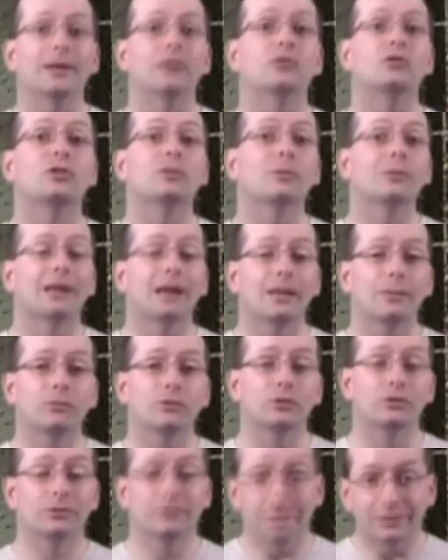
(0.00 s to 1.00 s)
And
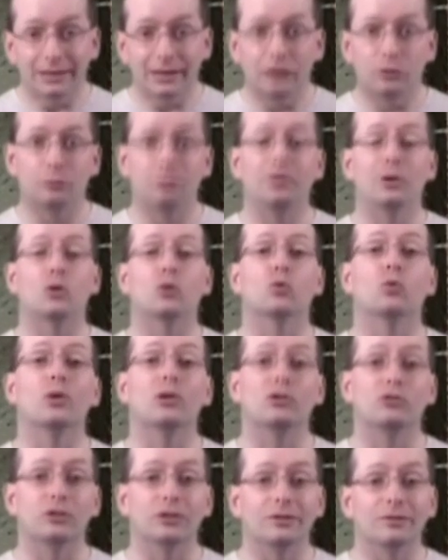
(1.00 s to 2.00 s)
sometimes it's been a
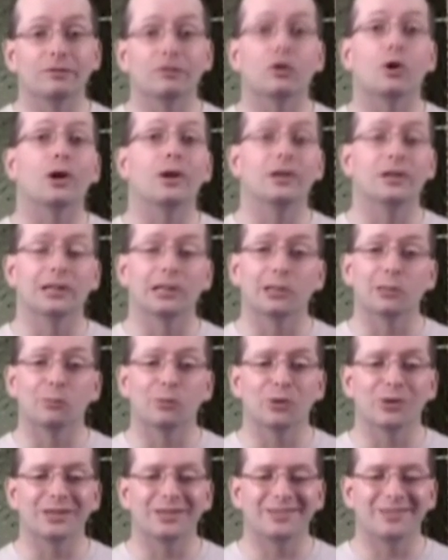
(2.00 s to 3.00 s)
recent, very
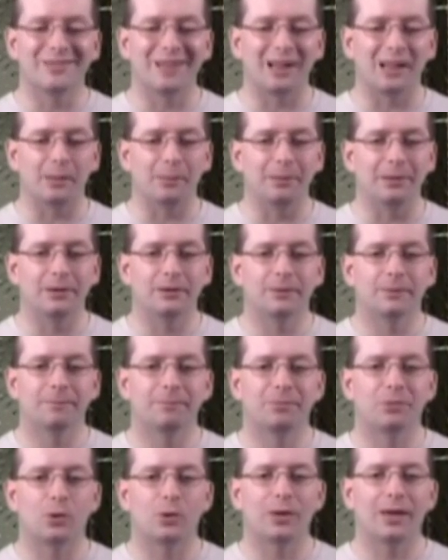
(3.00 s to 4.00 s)
deliberate development.
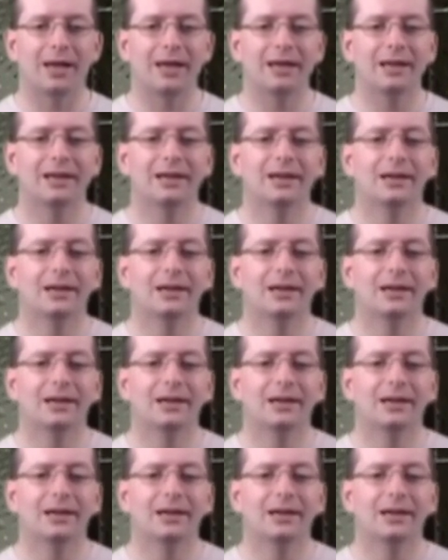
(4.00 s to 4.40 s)
Okay?